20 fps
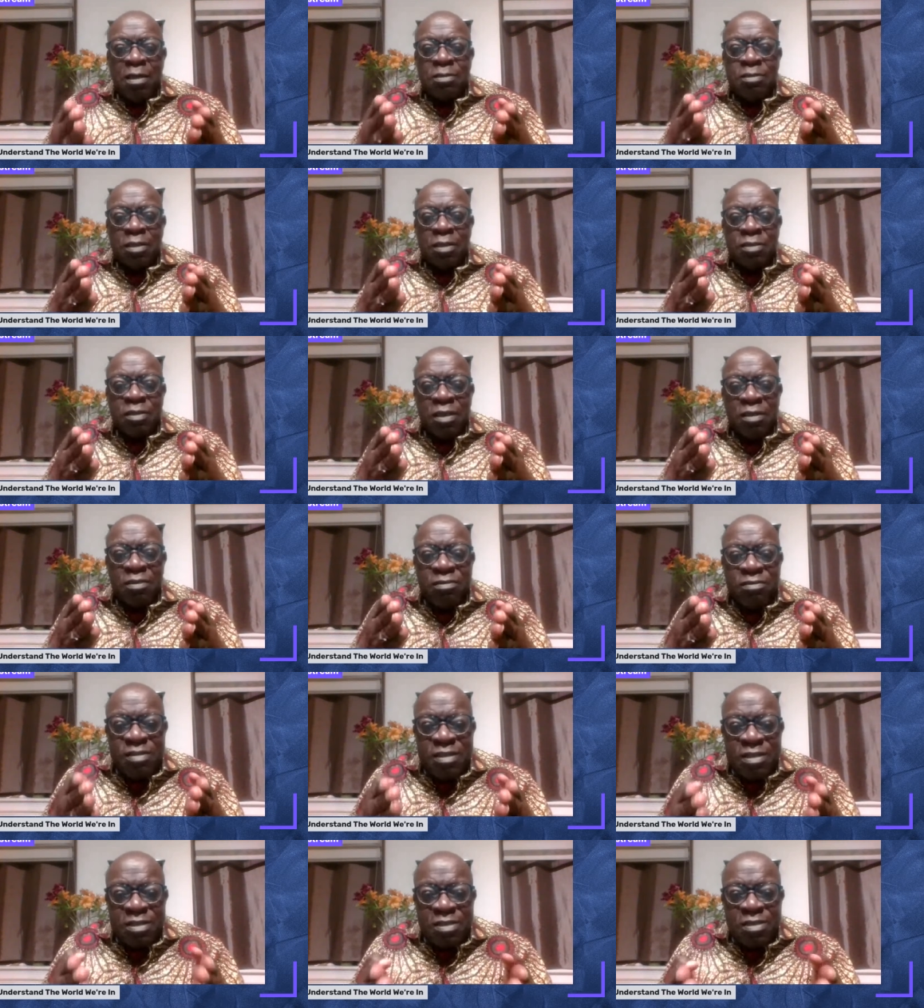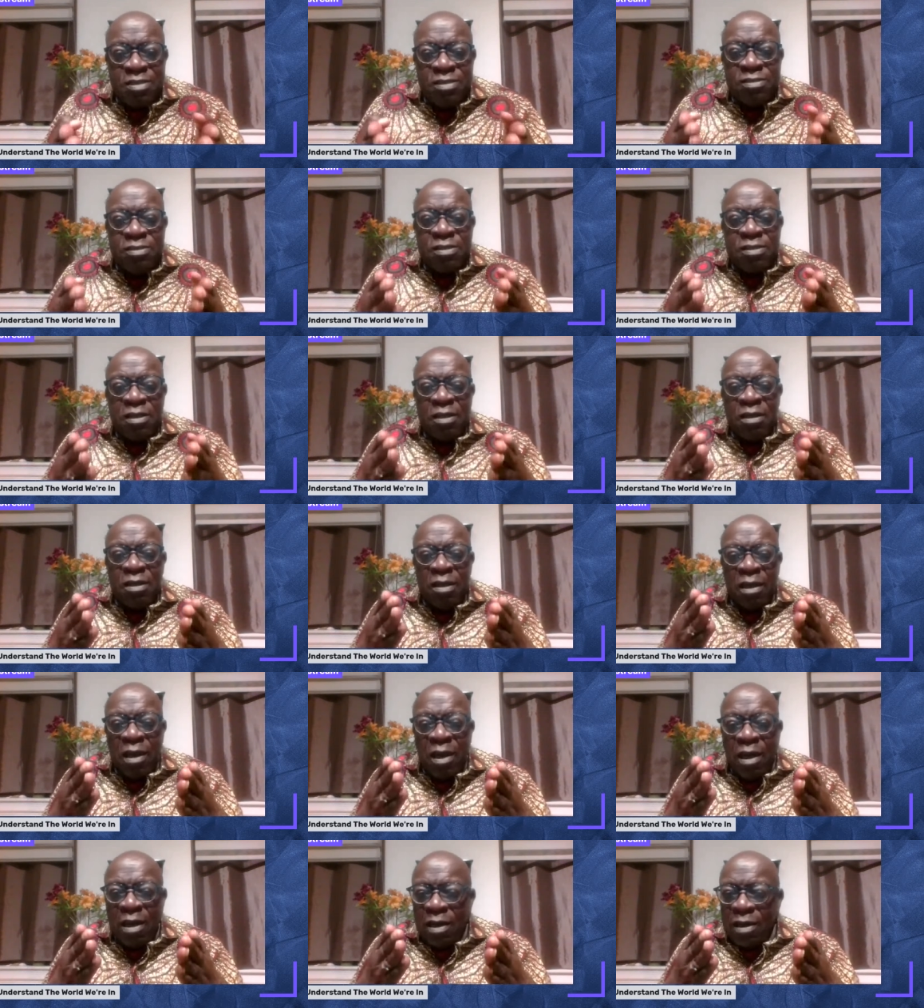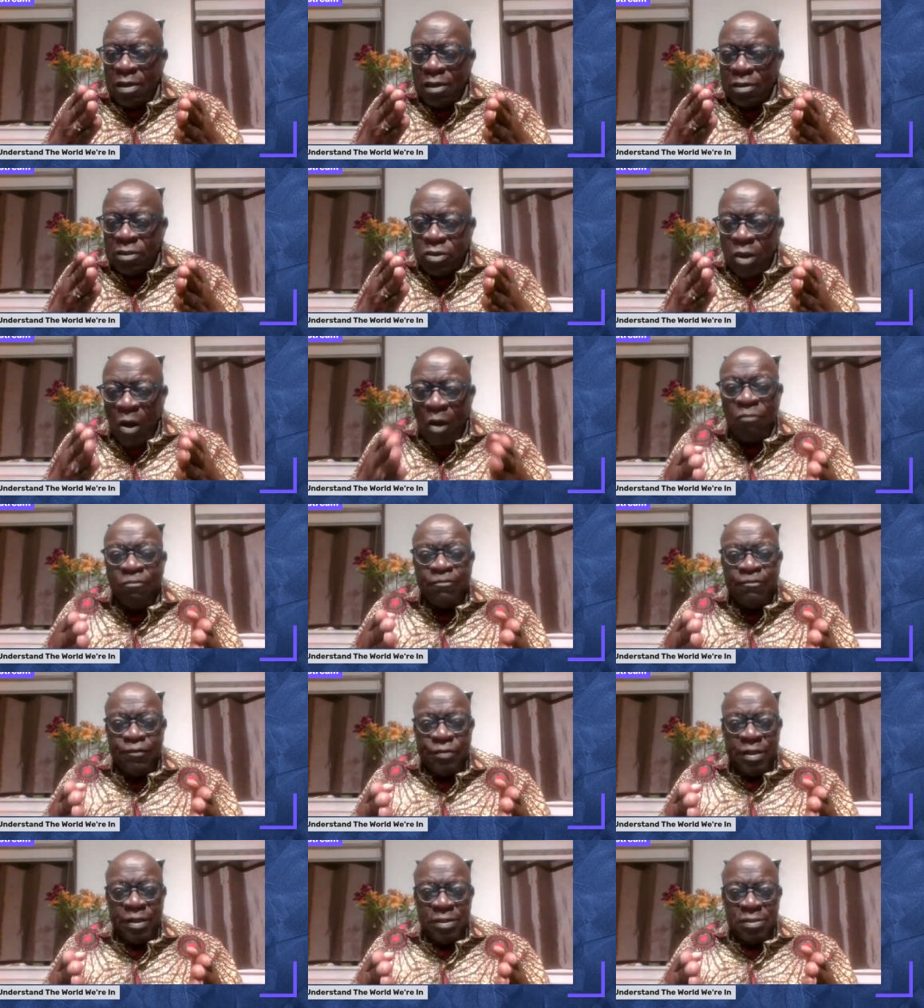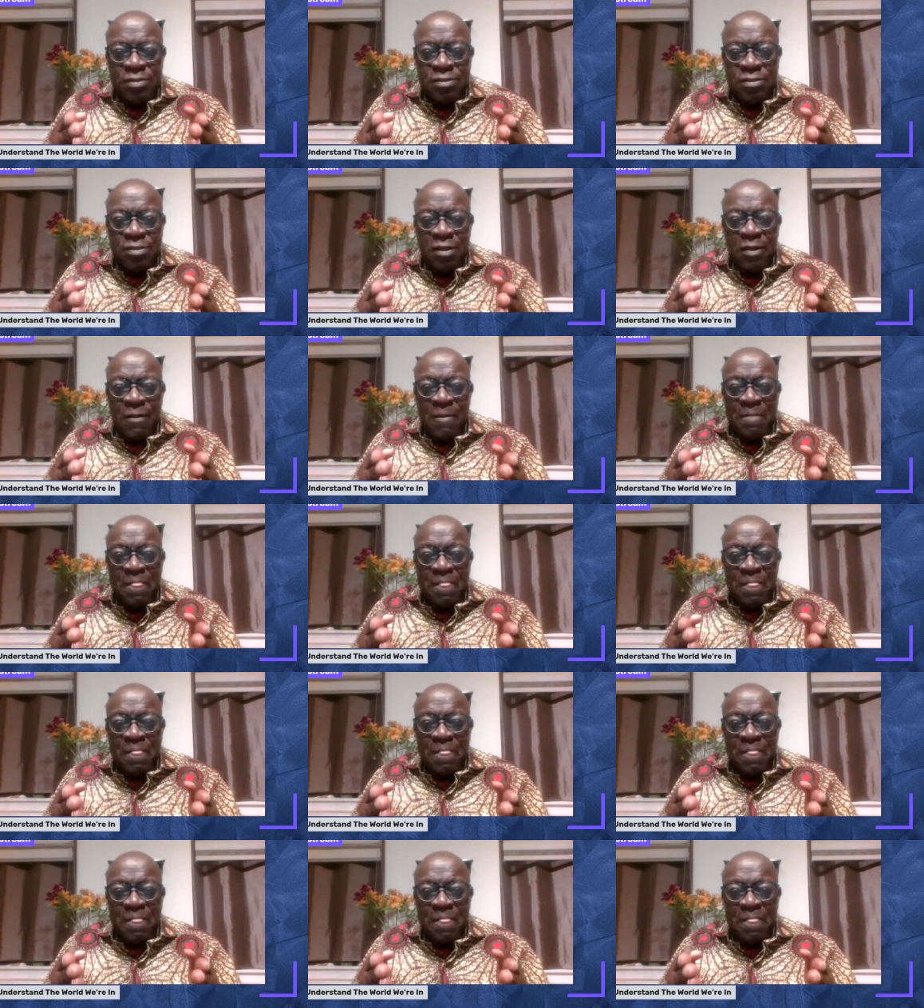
that these conflicts